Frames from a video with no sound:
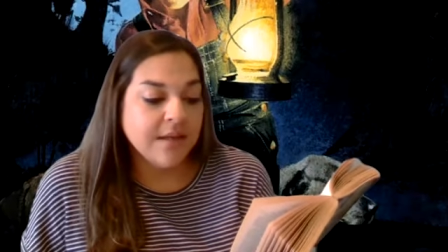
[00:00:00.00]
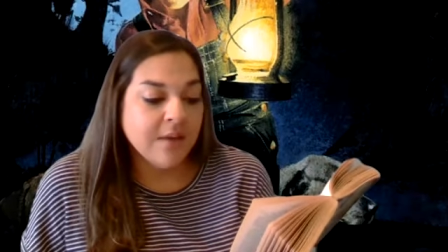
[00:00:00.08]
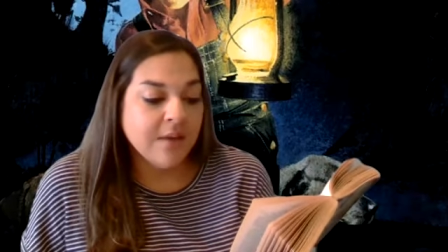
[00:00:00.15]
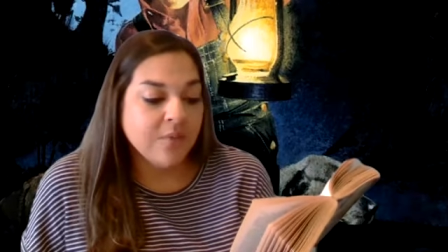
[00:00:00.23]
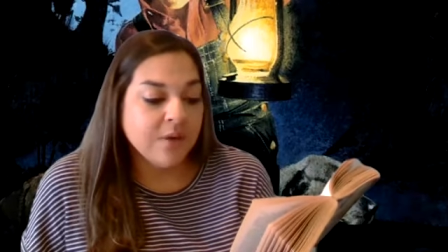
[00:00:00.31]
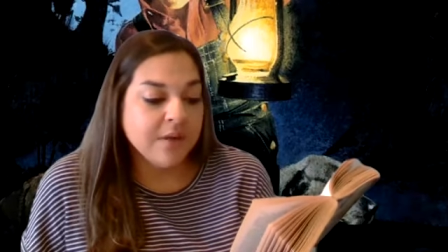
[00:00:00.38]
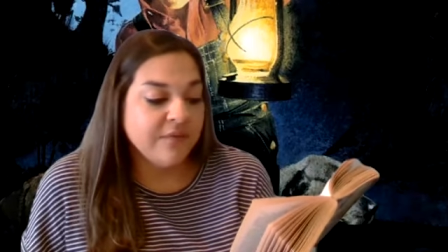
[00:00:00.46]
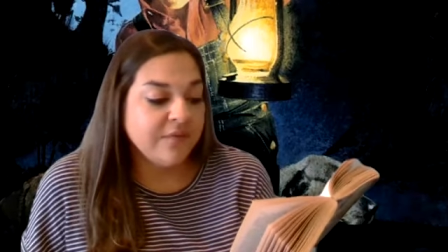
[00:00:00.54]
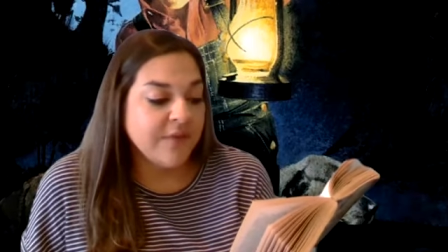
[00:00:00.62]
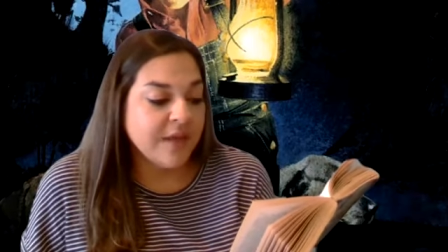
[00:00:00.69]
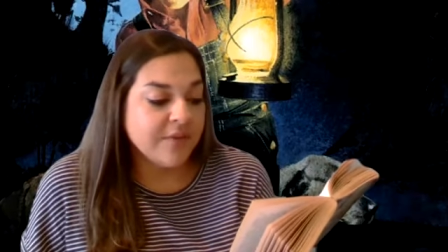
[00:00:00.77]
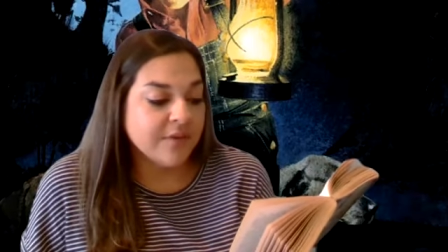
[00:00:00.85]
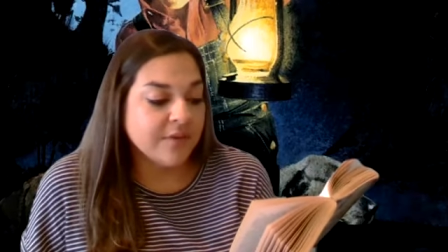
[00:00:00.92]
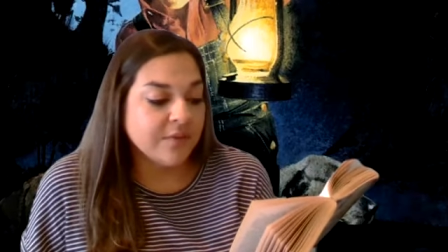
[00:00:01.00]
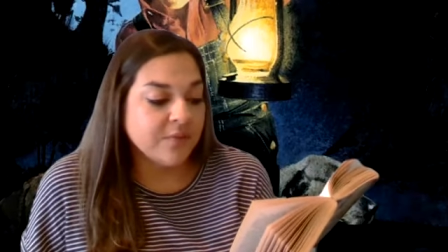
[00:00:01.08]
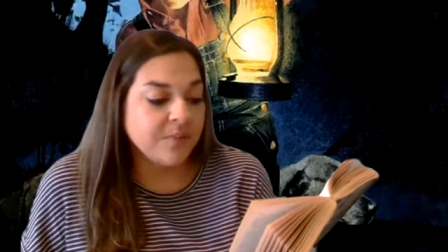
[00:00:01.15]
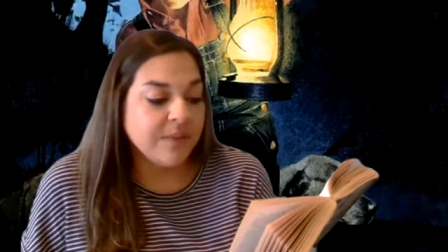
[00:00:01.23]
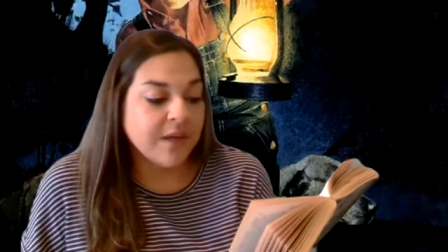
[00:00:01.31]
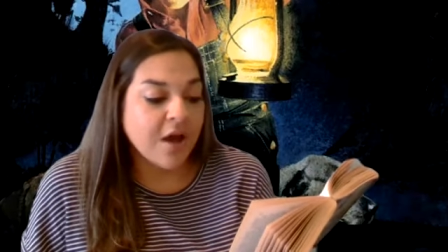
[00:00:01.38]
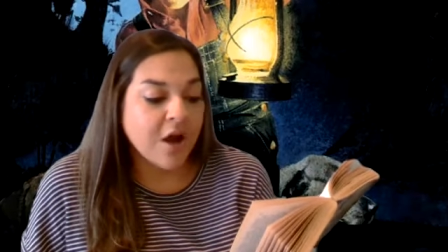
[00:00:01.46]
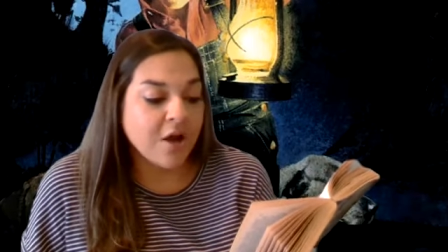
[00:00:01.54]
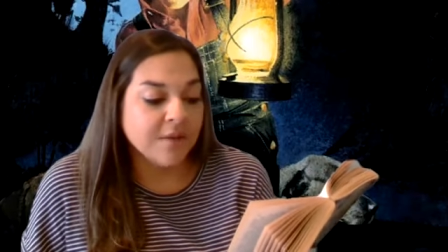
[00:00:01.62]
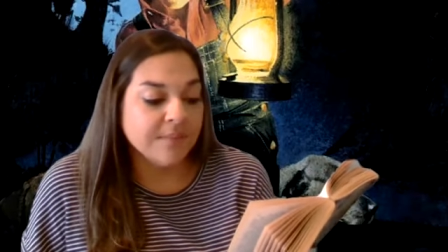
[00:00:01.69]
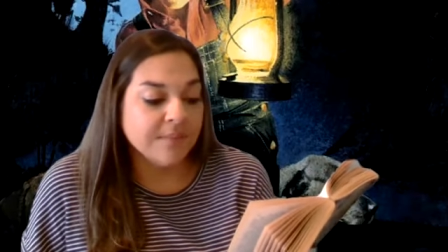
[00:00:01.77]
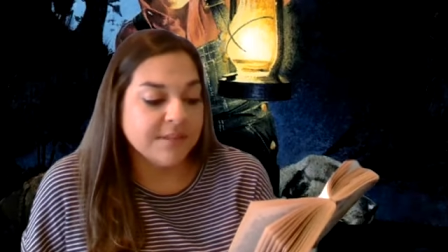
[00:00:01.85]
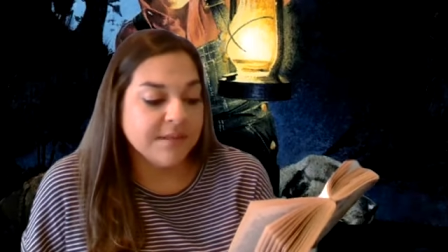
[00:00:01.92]
one feather would be
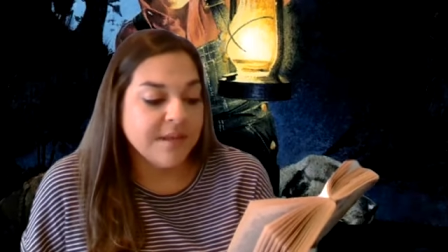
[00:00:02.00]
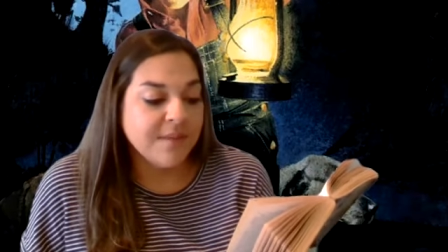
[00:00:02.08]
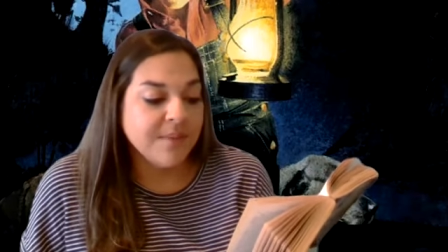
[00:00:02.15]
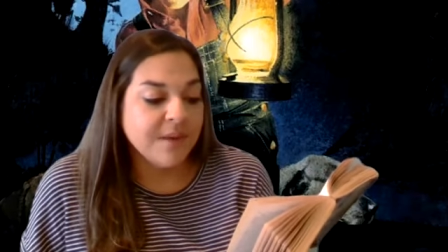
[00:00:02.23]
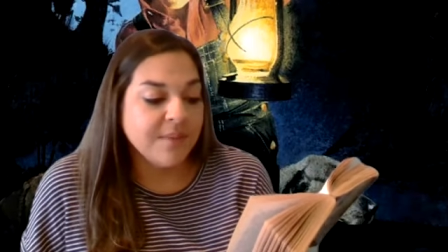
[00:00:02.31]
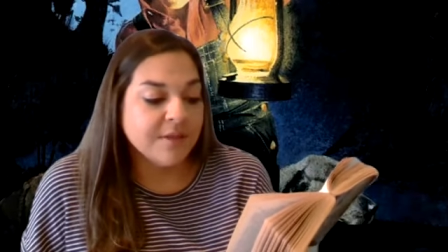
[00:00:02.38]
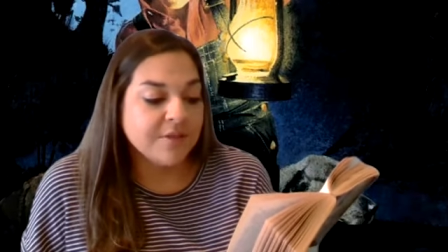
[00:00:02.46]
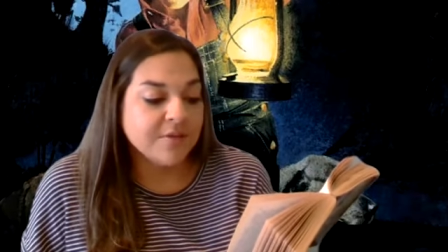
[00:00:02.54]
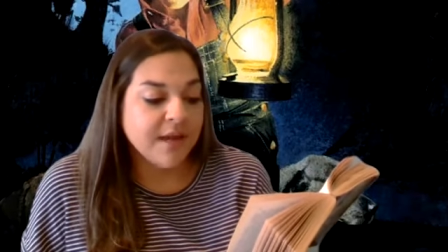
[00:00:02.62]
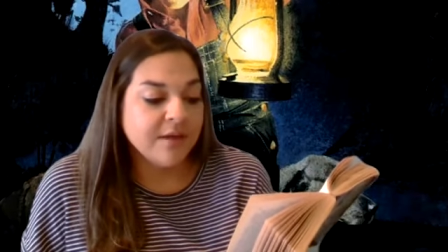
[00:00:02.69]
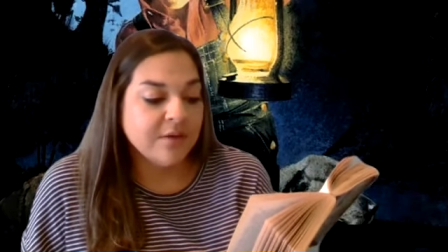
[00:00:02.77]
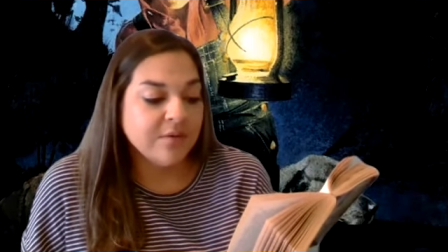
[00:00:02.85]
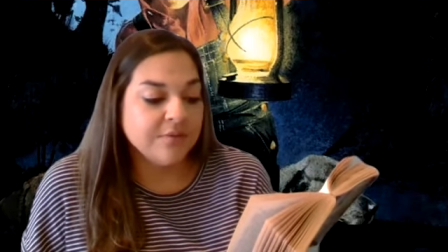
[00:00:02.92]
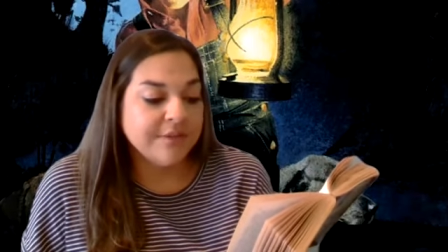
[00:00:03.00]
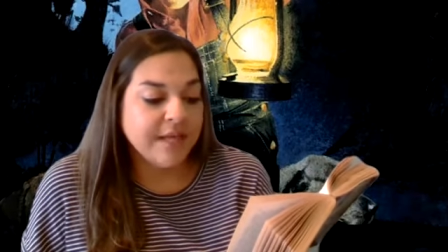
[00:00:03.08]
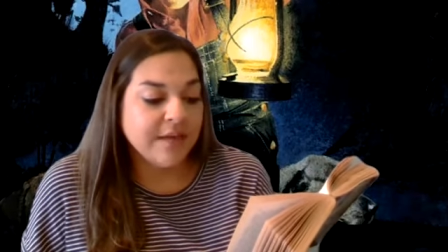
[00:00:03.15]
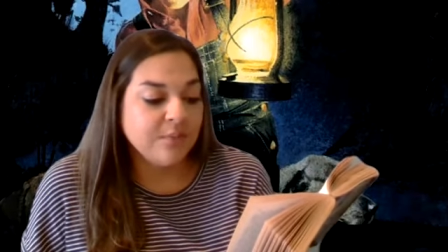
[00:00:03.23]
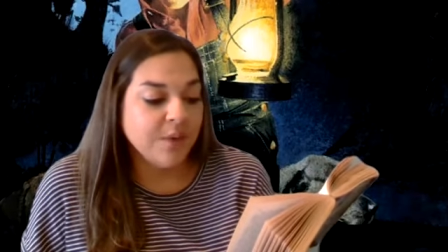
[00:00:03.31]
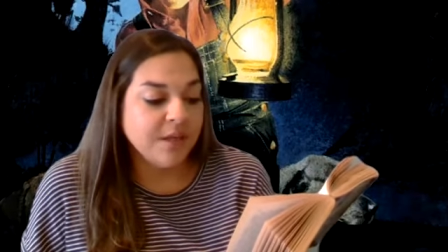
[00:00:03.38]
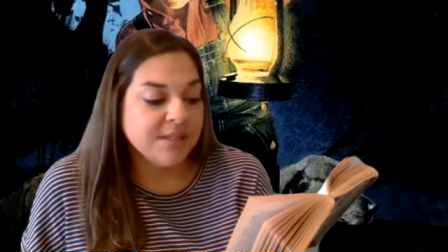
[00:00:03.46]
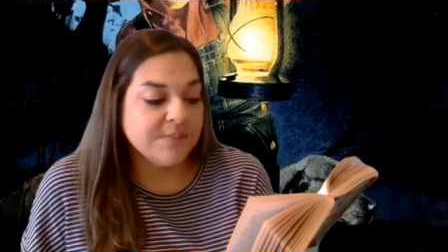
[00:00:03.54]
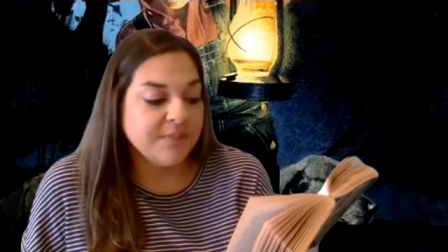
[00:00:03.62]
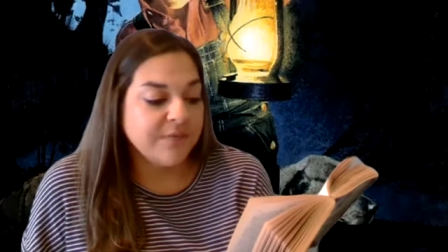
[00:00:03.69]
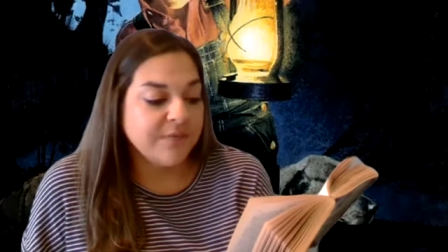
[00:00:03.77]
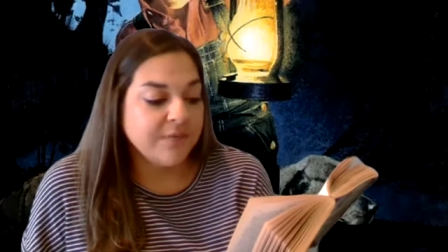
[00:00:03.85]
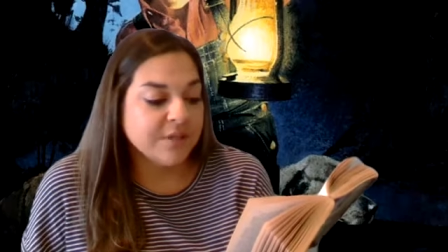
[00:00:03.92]
harmed. Mama tried old Dan once
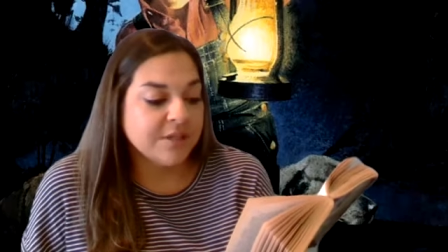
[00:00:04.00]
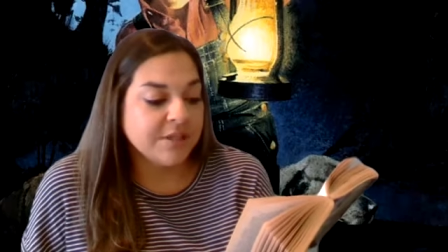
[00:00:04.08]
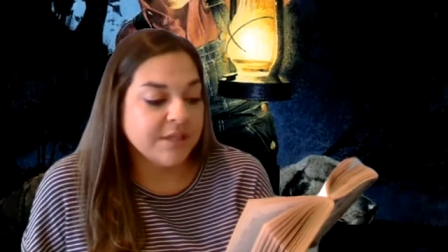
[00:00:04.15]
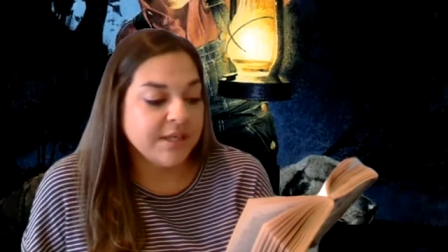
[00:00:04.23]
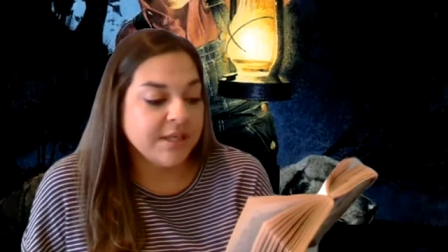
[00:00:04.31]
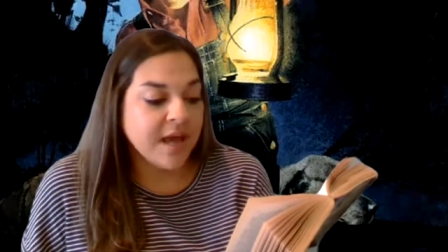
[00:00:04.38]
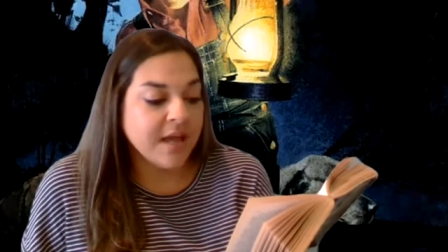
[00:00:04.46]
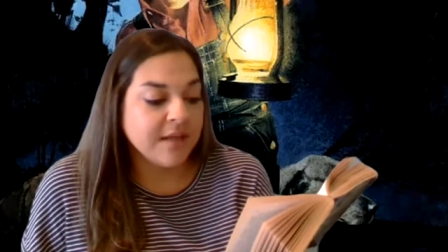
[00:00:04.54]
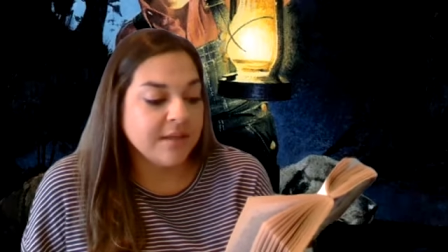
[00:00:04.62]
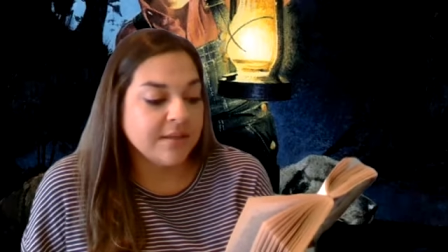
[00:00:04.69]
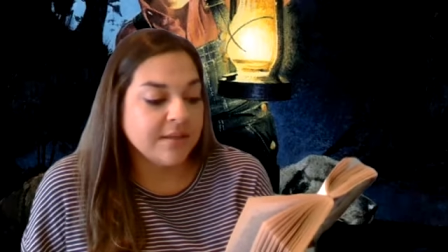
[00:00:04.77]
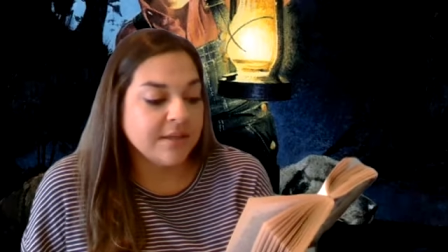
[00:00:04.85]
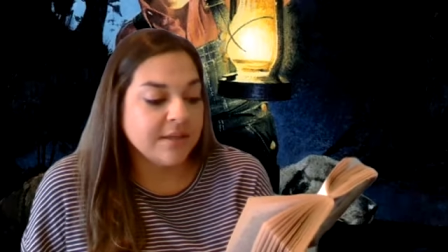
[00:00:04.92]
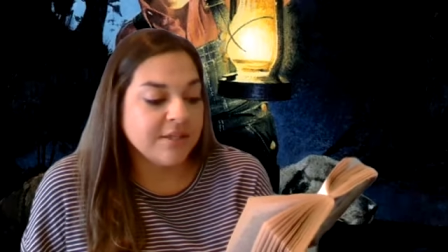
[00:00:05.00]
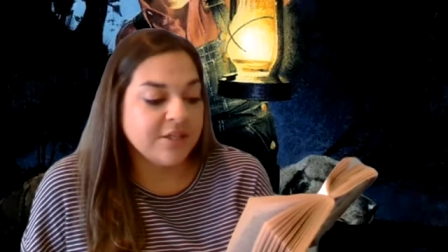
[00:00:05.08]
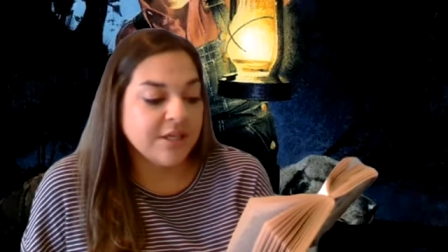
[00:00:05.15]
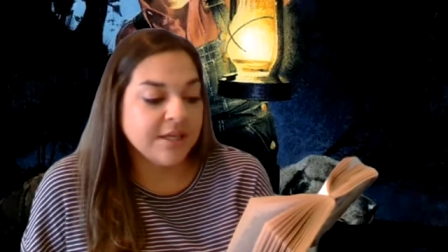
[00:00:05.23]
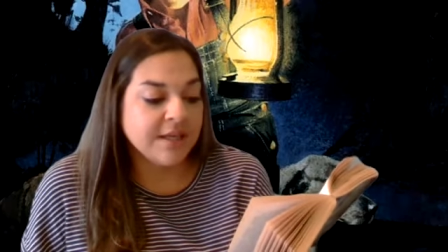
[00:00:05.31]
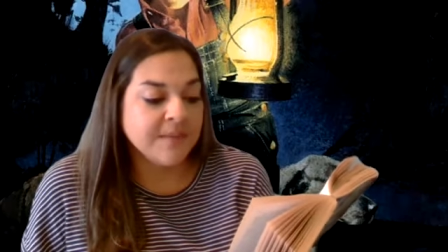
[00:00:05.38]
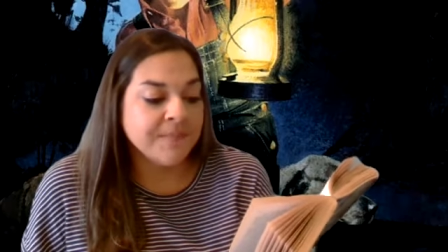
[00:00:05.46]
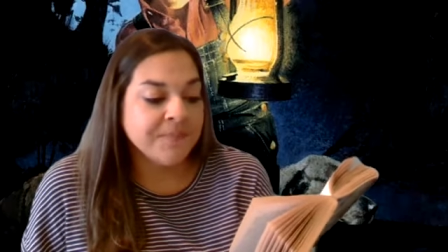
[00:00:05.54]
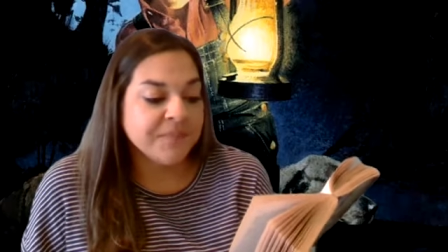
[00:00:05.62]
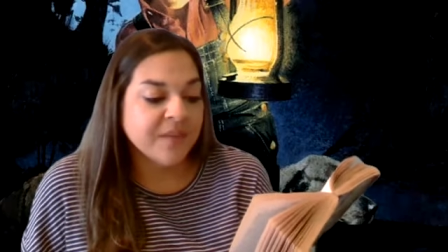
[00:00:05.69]
before she got the chicken.